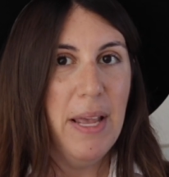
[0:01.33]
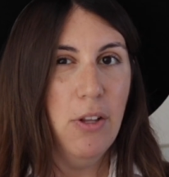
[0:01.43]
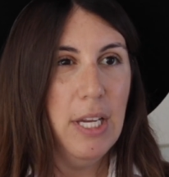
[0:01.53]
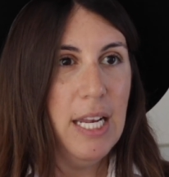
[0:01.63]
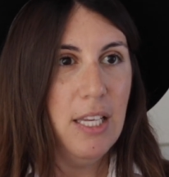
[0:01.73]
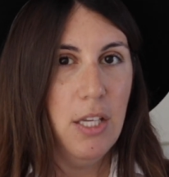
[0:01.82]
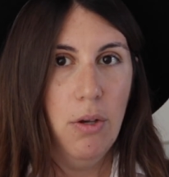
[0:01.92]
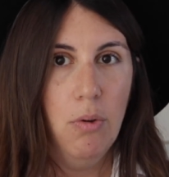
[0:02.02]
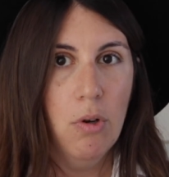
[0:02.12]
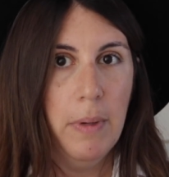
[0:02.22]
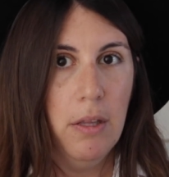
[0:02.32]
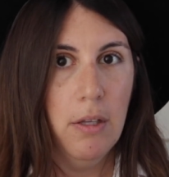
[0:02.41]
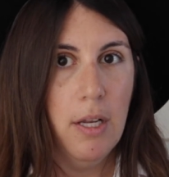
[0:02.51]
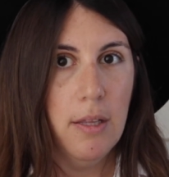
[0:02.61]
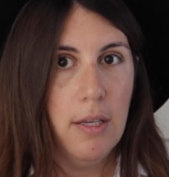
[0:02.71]
Am I looking at you or am I
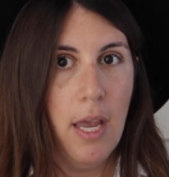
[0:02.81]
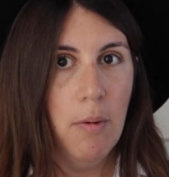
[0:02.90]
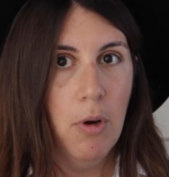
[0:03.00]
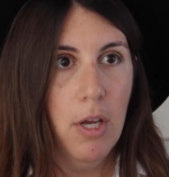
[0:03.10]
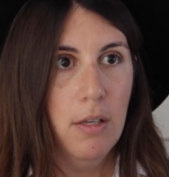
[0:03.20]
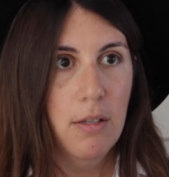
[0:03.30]
looking at the camera?